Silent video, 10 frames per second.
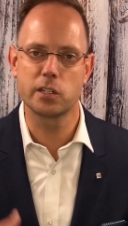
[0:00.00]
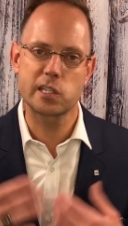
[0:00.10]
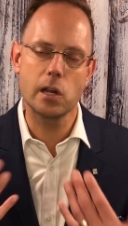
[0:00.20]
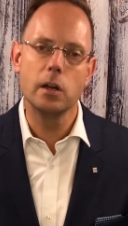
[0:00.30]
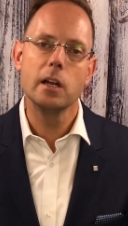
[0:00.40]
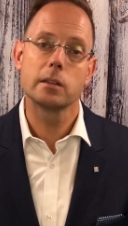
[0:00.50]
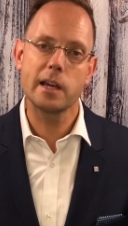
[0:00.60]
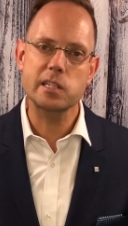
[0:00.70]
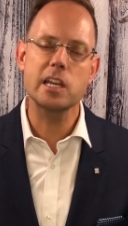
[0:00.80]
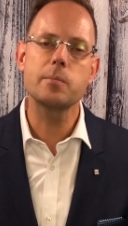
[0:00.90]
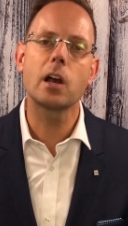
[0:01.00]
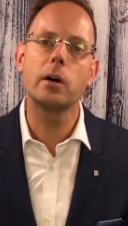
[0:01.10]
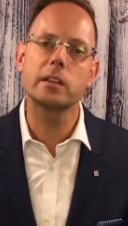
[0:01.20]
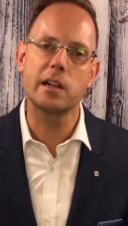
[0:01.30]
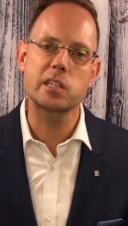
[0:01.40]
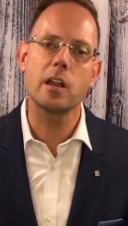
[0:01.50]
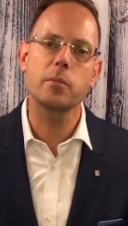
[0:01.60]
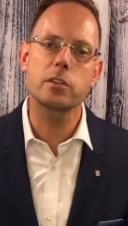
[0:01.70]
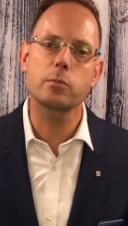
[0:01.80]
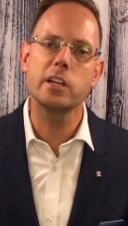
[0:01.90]
So let's keep going. That's
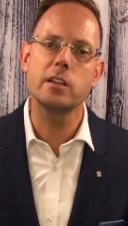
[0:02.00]
number 3.